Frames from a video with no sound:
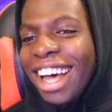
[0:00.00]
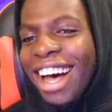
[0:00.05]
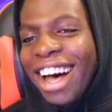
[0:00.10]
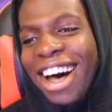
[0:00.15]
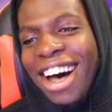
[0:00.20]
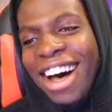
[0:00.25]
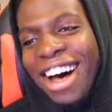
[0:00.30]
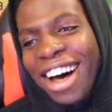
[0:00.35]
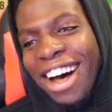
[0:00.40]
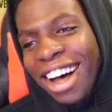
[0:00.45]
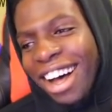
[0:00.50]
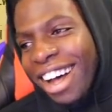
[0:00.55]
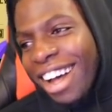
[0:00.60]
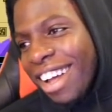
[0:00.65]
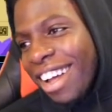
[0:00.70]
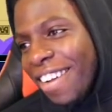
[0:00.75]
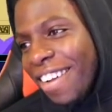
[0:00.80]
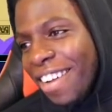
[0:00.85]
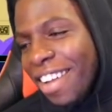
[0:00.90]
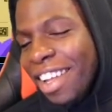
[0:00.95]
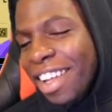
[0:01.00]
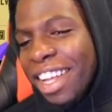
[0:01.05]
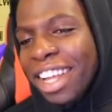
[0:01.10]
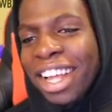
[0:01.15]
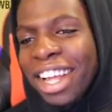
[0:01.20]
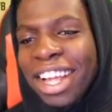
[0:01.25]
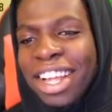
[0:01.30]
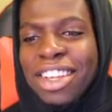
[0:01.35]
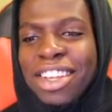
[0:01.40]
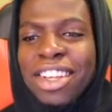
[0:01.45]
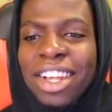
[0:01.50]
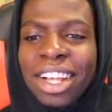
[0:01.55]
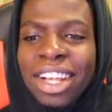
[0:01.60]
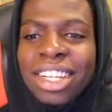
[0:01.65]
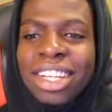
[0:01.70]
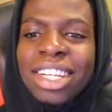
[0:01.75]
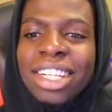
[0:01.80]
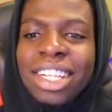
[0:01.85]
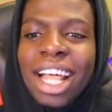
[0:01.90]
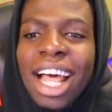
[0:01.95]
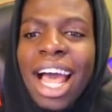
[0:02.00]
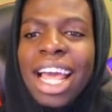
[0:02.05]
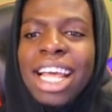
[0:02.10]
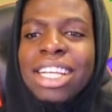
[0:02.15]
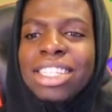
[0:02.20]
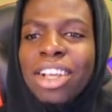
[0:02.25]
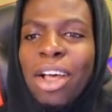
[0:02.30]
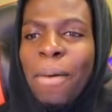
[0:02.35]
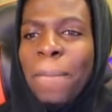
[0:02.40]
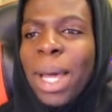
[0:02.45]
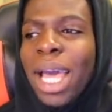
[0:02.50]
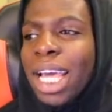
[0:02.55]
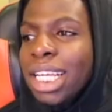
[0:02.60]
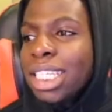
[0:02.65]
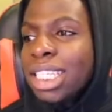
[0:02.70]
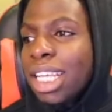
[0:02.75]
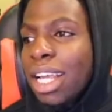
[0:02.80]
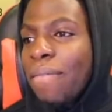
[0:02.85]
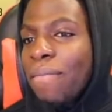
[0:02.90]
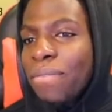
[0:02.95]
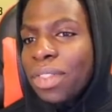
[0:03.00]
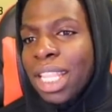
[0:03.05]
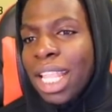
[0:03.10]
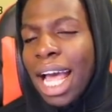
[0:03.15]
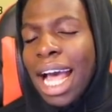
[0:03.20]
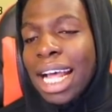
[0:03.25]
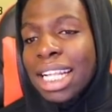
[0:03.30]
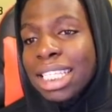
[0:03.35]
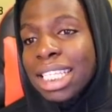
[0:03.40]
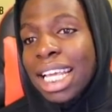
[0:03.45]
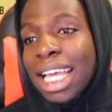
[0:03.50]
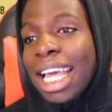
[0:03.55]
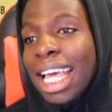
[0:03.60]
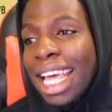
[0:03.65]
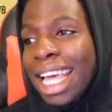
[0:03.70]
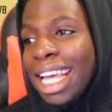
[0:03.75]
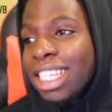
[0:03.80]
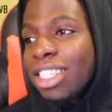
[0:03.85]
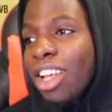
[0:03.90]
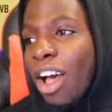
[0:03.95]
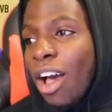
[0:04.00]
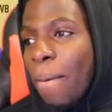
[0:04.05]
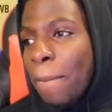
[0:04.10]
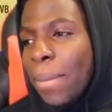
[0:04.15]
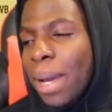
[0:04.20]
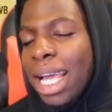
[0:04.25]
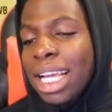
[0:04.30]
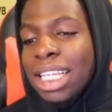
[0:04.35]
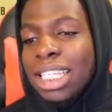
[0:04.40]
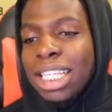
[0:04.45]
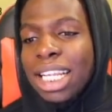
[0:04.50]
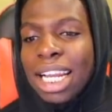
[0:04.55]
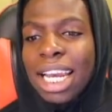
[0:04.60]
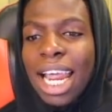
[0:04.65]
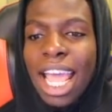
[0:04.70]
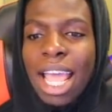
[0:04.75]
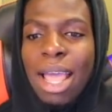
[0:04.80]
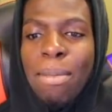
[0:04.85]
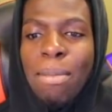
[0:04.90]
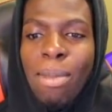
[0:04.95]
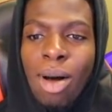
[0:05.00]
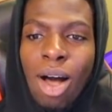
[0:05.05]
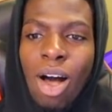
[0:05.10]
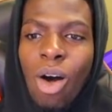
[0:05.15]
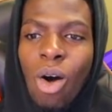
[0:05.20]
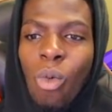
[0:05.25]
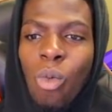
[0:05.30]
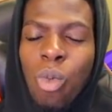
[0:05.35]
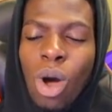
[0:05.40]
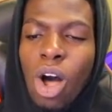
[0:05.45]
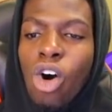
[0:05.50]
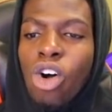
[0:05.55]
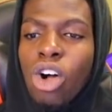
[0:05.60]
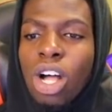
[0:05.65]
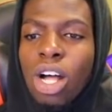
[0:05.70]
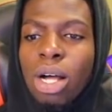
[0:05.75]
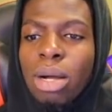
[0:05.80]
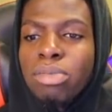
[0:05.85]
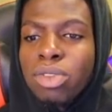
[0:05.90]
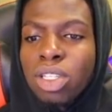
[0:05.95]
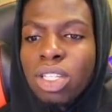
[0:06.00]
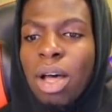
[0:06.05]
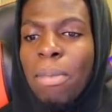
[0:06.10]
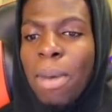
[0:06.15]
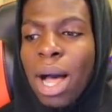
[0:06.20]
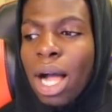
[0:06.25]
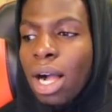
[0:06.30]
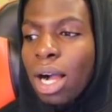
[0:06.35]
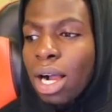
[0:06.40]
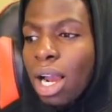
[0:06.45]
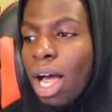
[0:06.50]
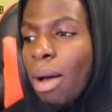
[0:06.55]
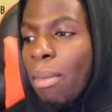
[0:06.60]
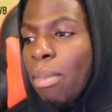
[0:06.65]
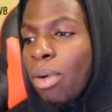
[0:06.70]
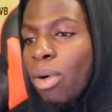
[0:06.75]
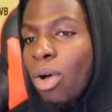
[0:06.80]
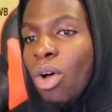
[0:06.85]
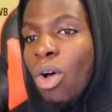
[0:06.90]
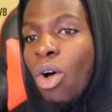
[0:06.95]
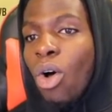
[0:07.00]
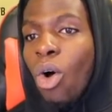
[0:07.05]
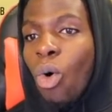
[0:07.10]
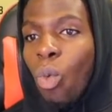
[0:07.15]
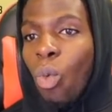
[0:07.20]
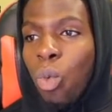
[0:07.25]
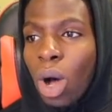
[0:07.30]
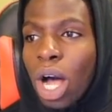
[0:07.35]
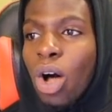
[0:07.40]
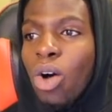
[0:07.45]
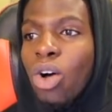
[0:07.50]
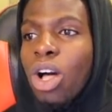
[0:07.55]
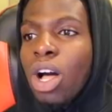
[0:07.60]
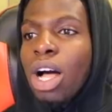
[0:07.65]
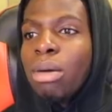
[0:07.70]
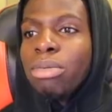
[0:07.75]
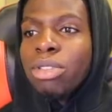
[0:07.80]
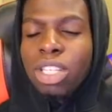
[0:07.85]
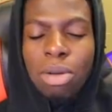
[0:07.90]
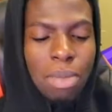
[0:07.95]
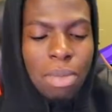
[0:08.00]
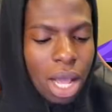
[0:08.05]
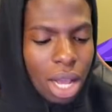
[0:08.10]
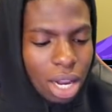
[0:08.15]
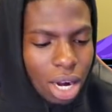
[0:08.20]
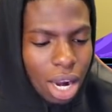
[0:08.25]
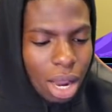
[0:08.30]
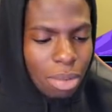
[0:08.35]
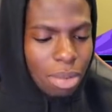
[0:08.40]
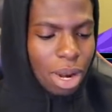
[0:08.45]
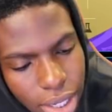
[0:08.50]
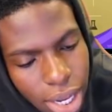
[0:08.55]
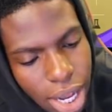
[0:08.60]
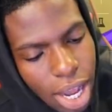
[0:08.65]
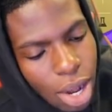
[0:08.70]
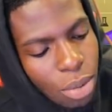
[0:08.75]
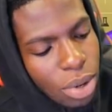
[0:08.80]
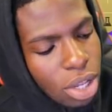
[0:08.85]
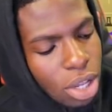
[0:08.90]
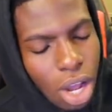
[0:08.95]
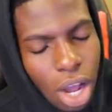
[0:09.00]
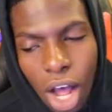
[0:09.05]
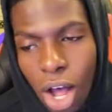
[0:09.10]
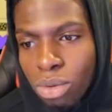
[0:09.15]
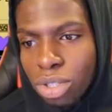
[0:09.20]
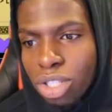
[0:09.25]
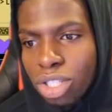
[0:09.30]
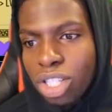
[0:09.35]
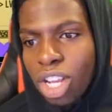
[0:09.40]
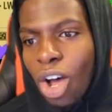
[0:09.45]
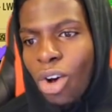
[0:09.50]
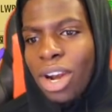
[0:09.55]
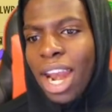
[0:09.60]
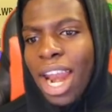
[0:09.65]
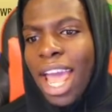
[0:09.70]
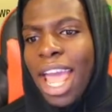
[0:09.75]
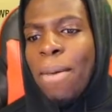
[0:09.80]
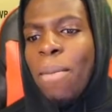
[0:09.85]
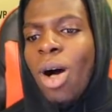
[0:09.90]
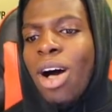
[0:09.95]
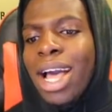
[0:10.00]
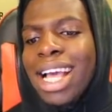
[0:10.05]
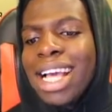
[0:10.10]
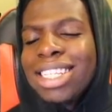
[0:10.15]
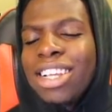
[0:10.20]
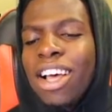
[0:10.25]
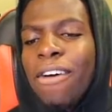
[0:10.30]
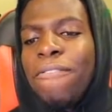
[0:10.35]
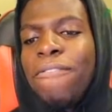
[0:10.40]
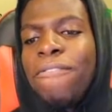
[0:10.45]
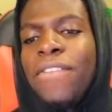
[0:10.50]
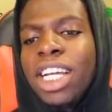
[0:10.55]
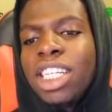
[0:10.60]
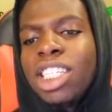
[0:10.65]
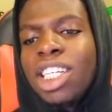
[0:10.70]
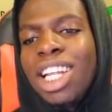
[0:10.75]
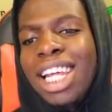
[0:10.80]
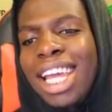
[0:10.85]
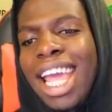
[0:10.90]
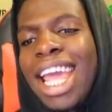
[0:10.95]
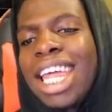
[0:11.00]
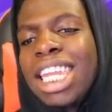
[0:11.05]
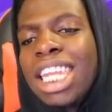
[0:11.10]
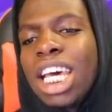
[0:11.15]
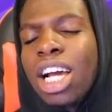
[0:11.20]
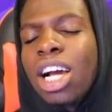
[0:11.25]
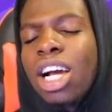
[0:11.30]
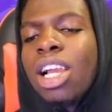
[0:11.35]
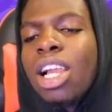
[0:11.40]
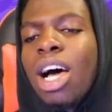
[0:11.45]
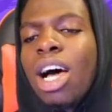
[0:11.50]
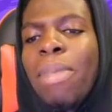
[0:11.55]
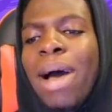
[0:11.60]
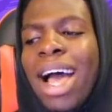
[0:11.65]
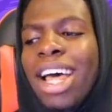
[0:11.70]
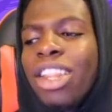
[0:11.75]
Oh! That is amazing. That is amazing. Neymar, welcome to my club. Welcome to my club. There we go. So Neymar is officially in the club